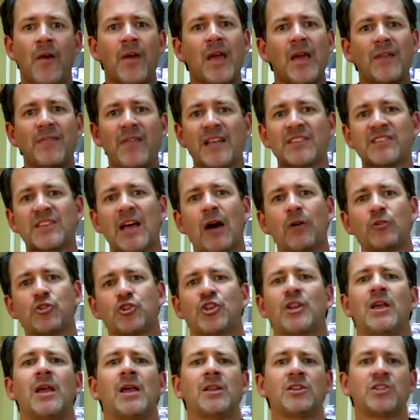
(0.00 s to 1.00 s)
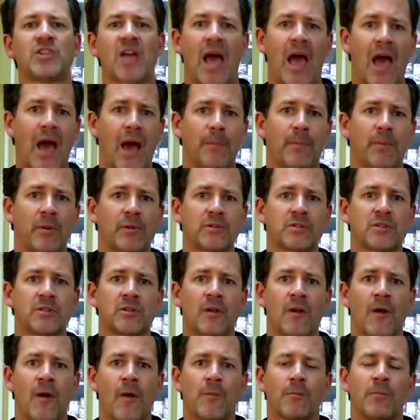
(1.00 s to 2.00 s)
And that's how change happens.
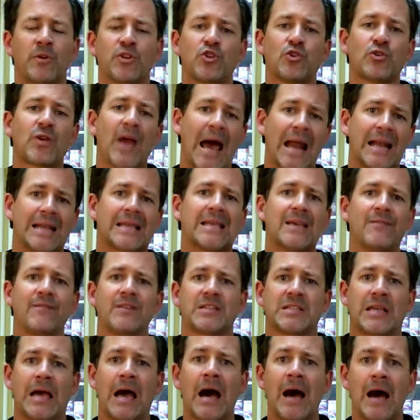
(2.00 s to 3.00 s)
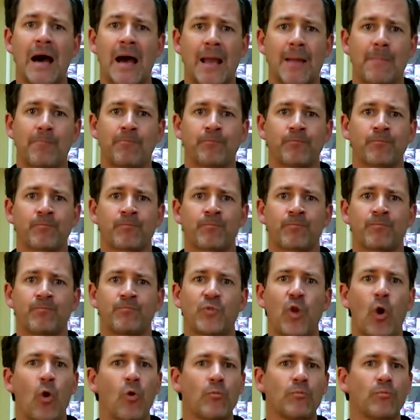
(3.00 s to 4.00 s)
But you've got to give it time.
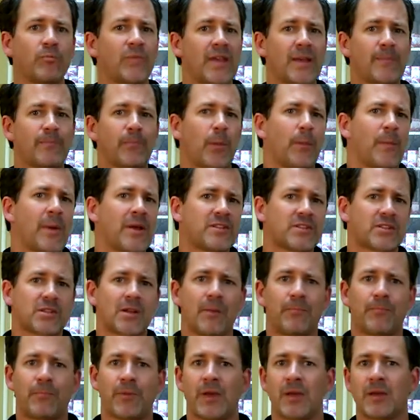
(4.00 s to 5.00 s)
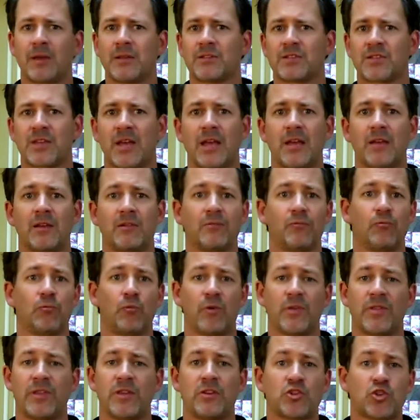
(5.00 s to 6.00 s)
Don't implement something and say
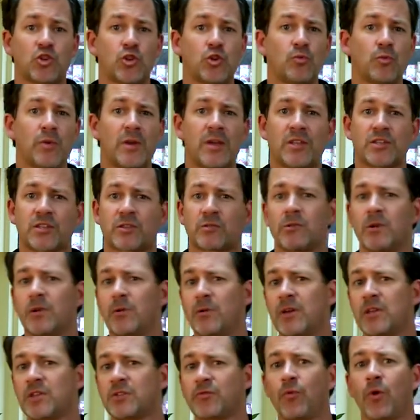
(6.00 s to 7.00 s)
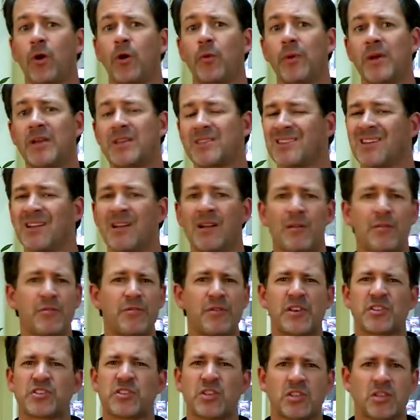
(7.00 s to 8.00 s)
within 2 weeks, 3 weeks, 4 weeks,
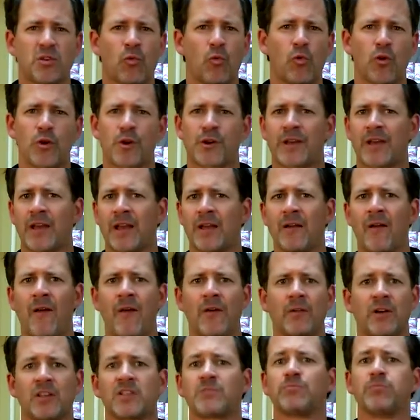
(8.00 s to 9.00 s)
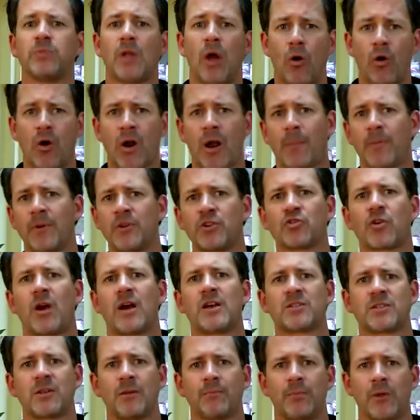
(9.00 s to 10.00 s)
this isn't working, let's blow it up and try
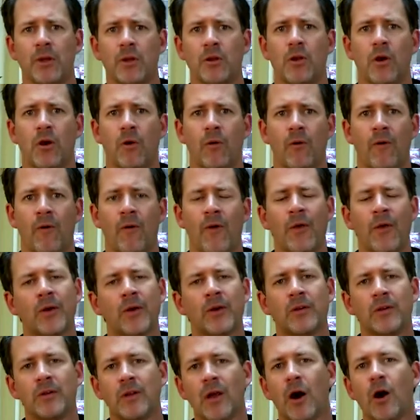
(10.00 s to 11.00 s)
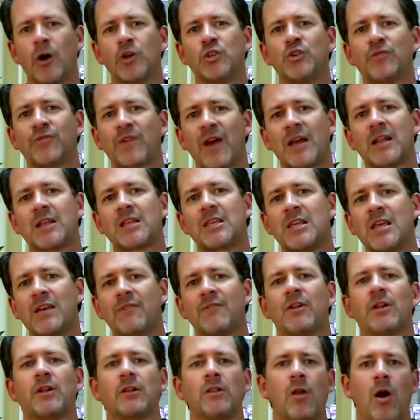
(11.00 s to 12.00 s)
something new. No, you've got to give
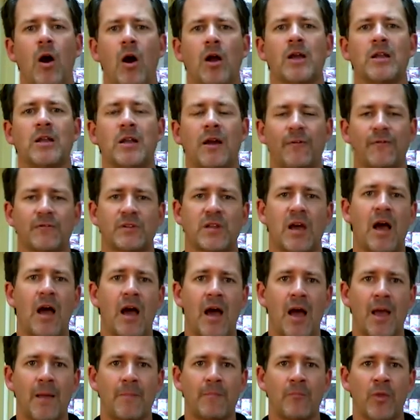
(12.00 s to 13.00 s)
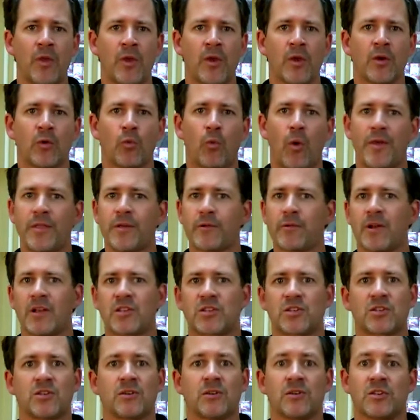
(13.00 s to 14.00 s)
it a long enough time. Whether
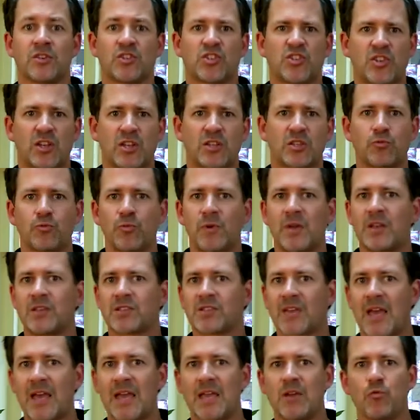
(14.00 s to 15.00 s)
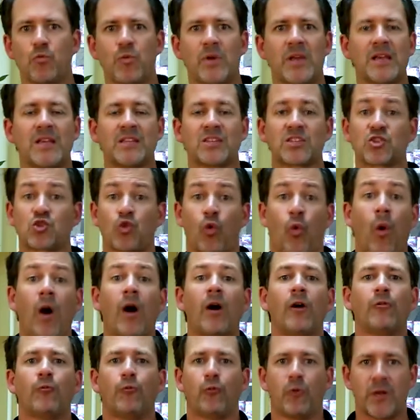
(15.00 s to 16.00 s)
it's 6 weeks, 8 weeks,
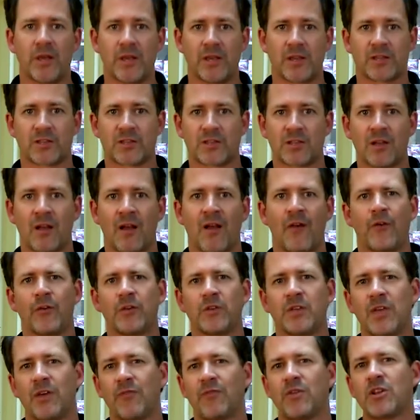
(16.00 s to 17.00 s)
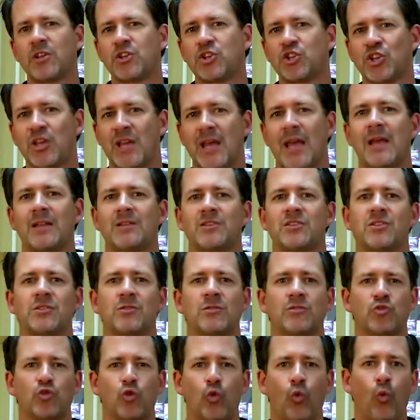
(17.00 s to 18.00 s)
12 weeks, give it a chance
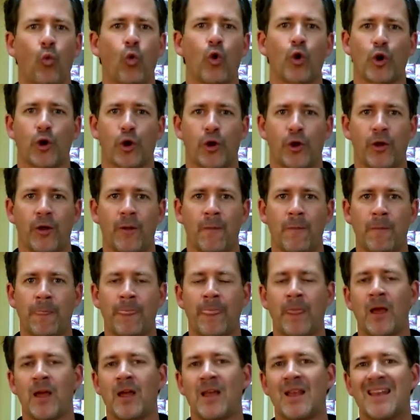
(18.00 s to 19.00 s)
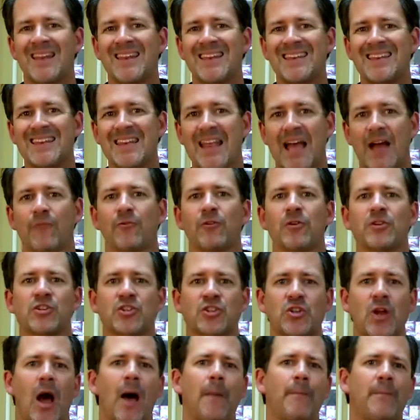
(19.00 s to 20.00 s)
to work. Never
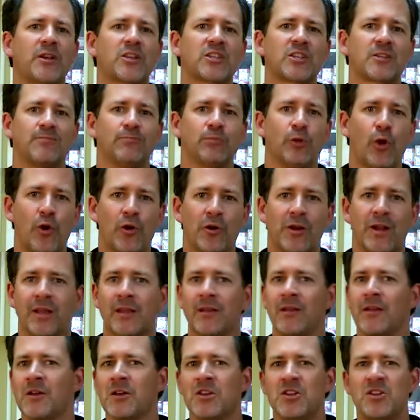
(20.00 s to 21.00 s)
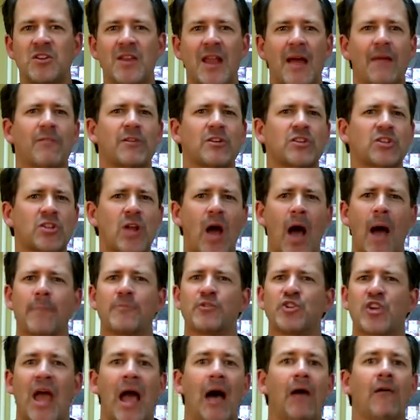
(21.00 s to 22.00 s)
stop exploring, never stop
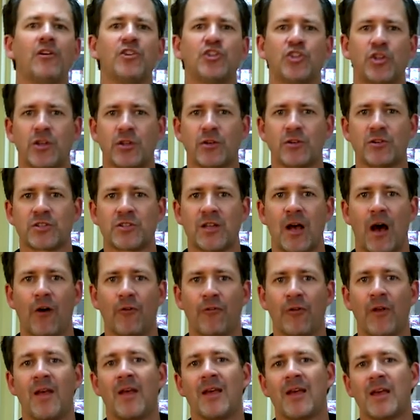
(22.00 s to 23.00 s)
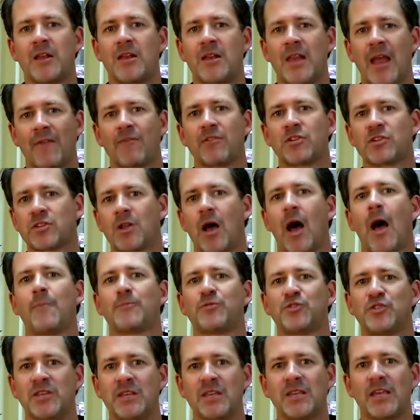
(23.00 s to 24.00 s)
challenging yourself, and never stop
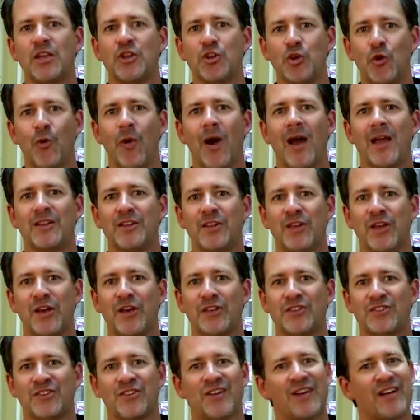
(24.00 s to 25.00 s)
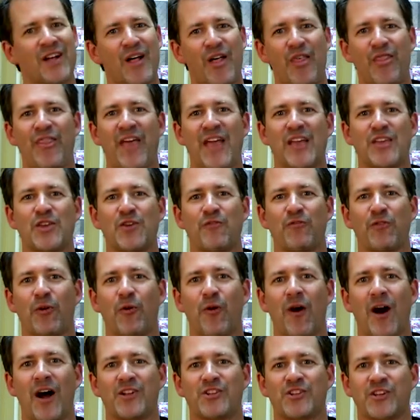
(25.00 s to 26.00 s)
seeking new ideas. Thank you for
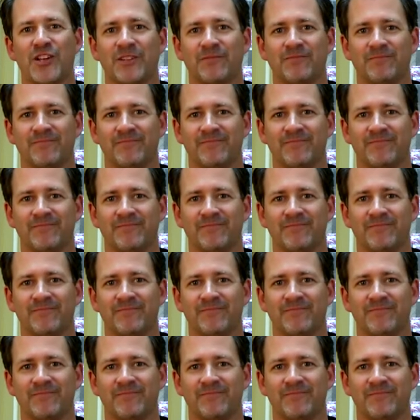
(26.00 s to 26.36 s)
watching.